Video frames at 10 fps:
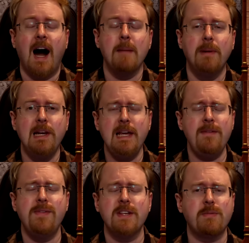I
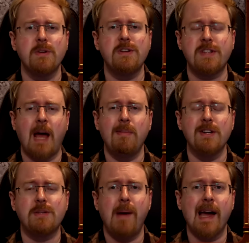believe this was
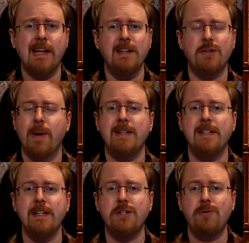established back in
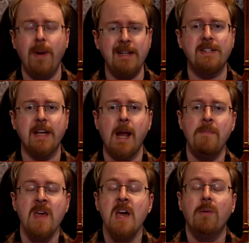2020,